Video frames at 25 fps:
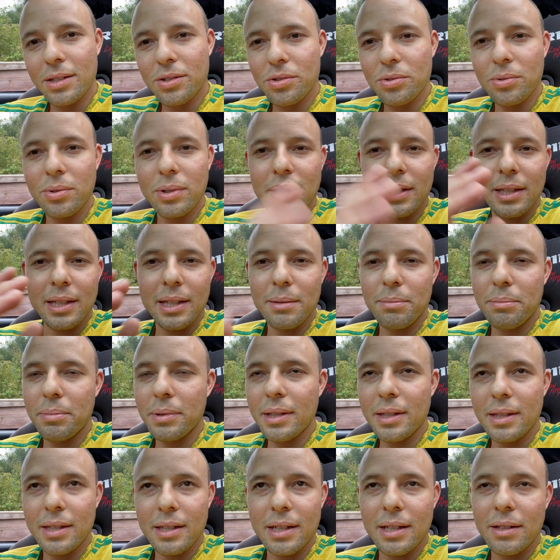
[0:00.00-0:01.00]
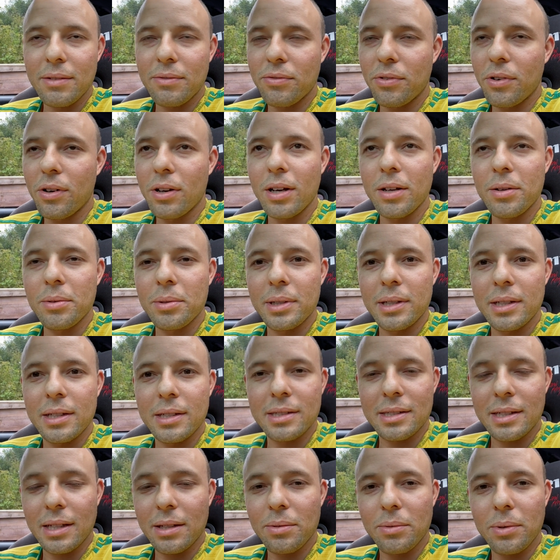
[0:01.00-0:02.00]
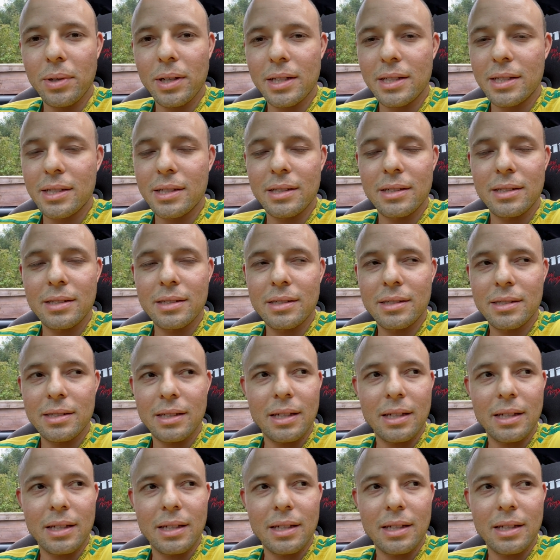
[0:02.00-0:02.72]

to all the EP3 followers and watchers